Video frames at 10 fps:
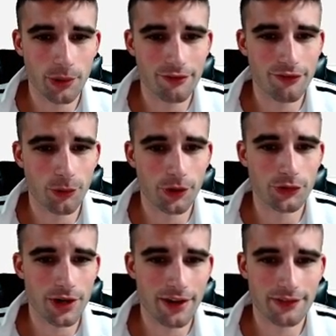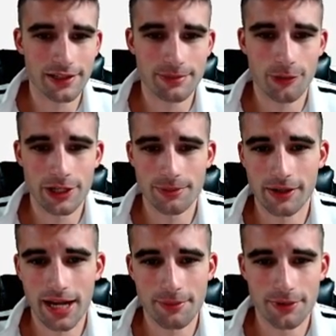DraftKings points
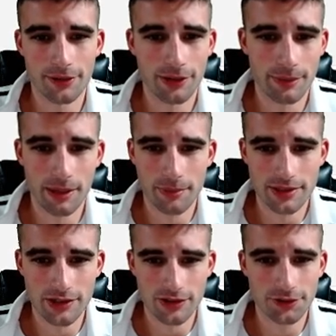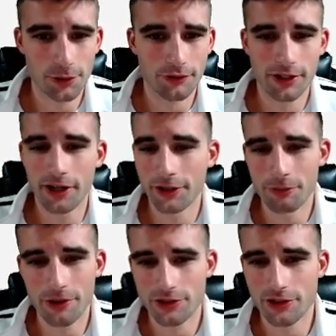per game to the running back position, over 100
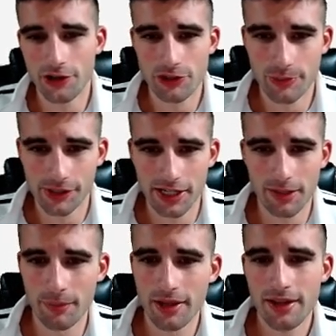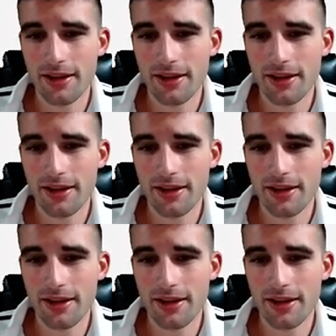rushing yards per game,